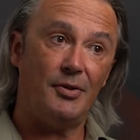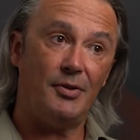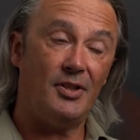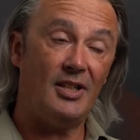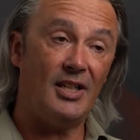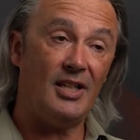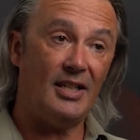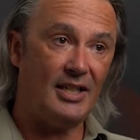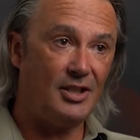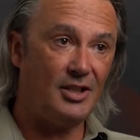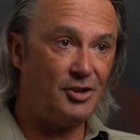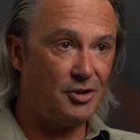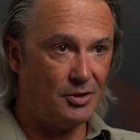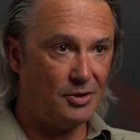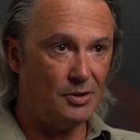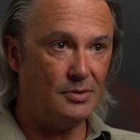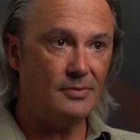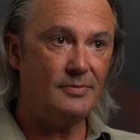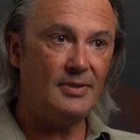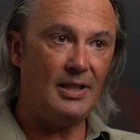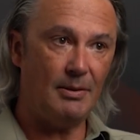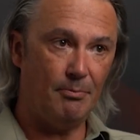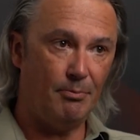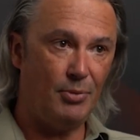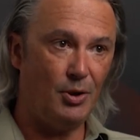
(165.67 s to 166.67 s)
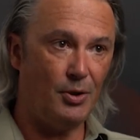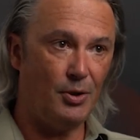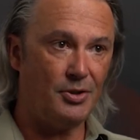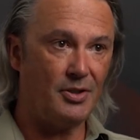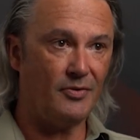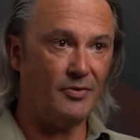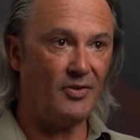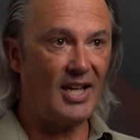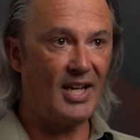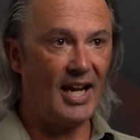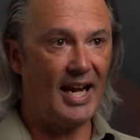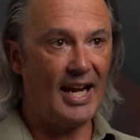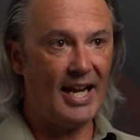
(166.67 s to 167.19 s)
through the initial import
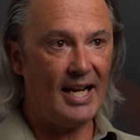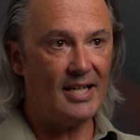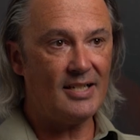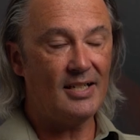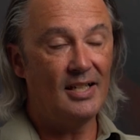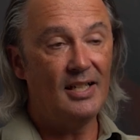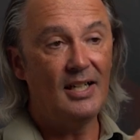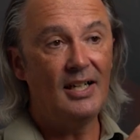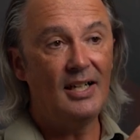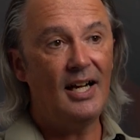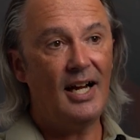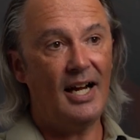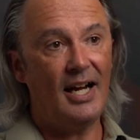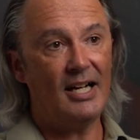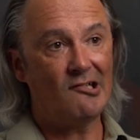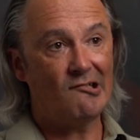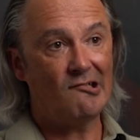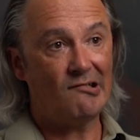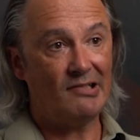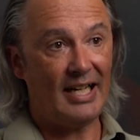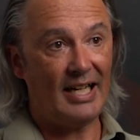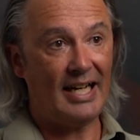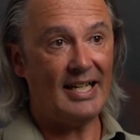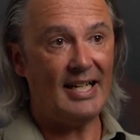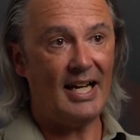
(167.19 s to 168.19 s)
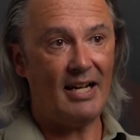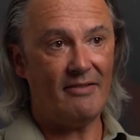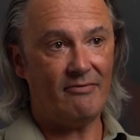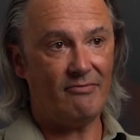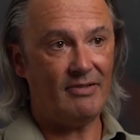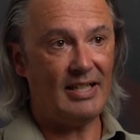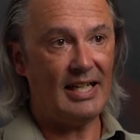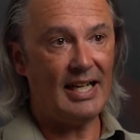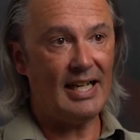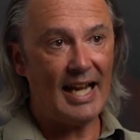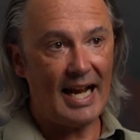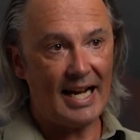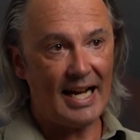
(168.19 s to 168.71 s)
of C A D and create
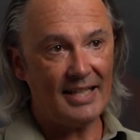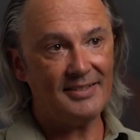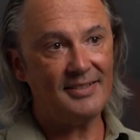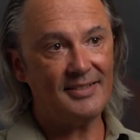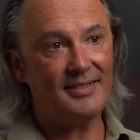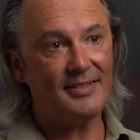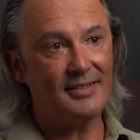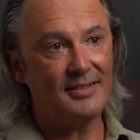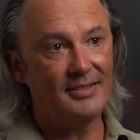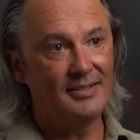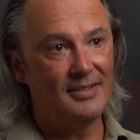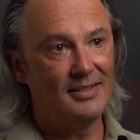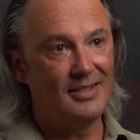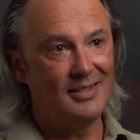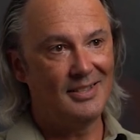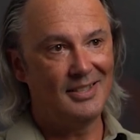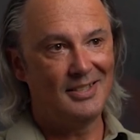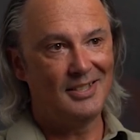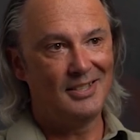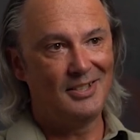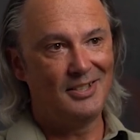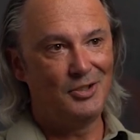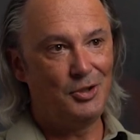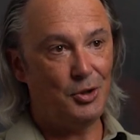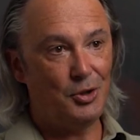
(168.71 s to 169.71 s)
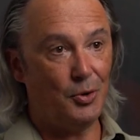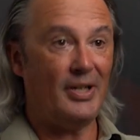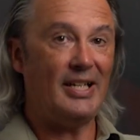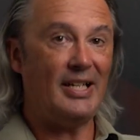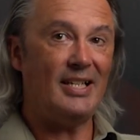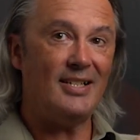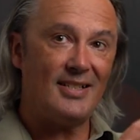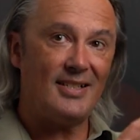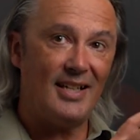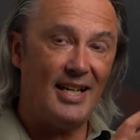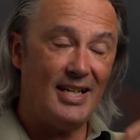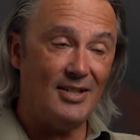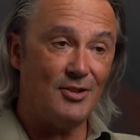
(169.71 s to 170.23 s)
every last
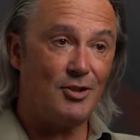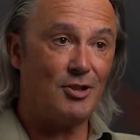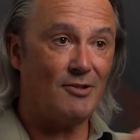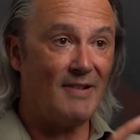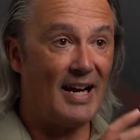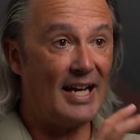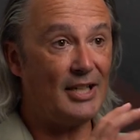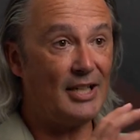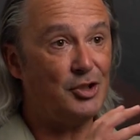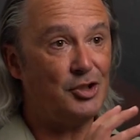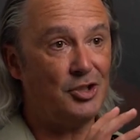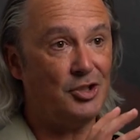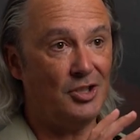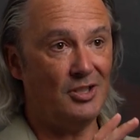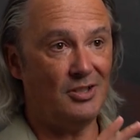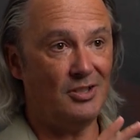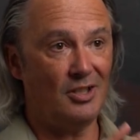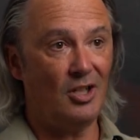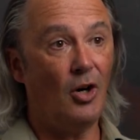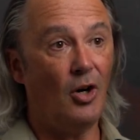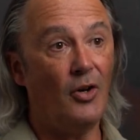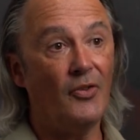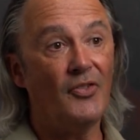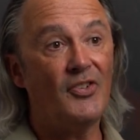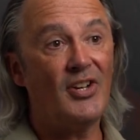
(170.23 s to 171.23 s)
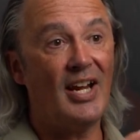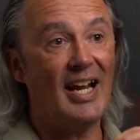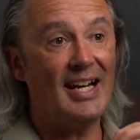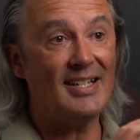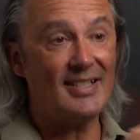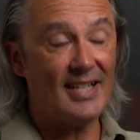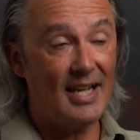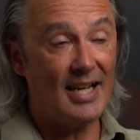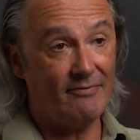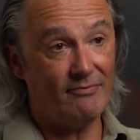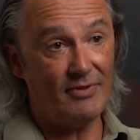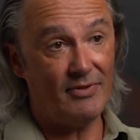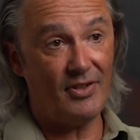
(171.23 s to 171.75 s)
joint, interaction,
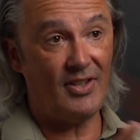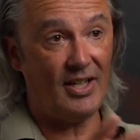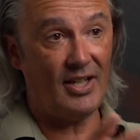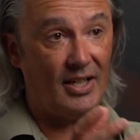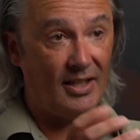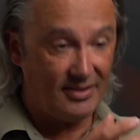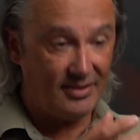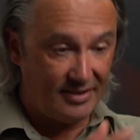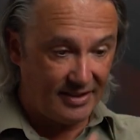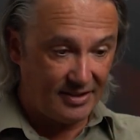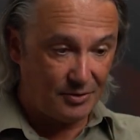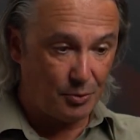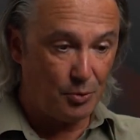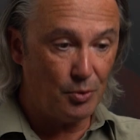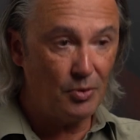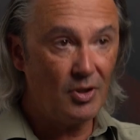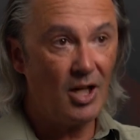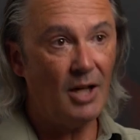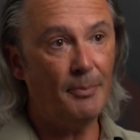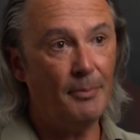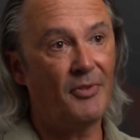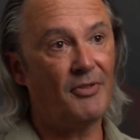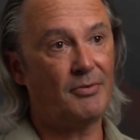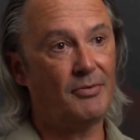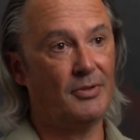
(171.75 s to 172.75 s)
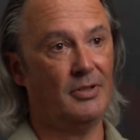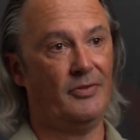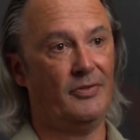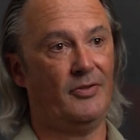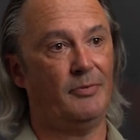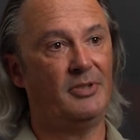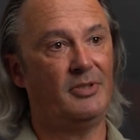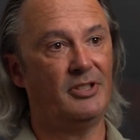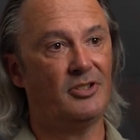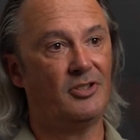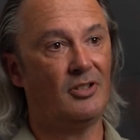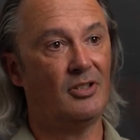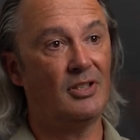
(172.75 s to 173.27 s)
contact, everything. It's all come through
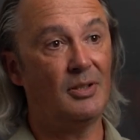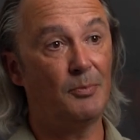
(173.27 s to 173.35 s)
from your